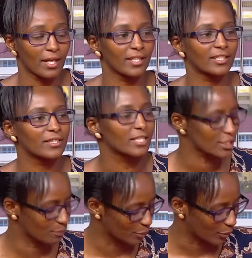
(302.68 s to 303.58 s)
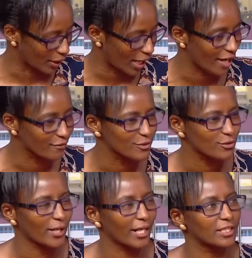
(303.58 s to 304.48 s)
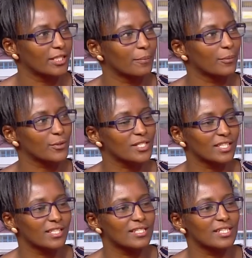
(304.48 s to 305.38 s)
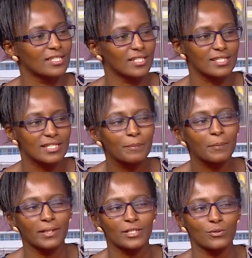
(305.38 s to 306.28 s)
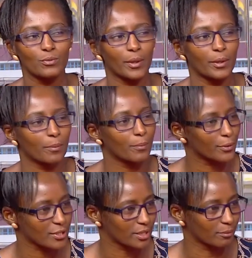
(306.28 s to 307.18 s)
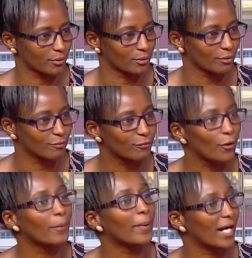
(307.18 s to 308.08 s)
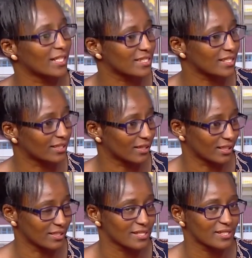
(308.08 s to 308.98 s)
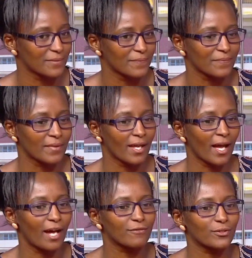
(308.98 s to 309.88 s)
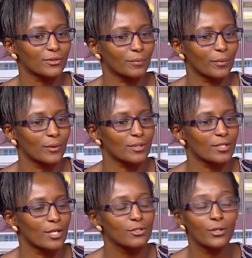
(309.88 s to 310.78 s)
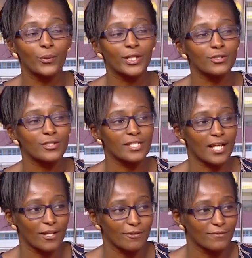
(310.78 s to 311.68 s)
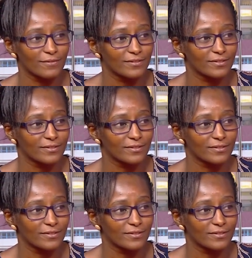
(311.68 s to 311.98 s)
and in this book, I've tried putting it in the simplest way possible. Four parts in this. I've talked about knowing yourself,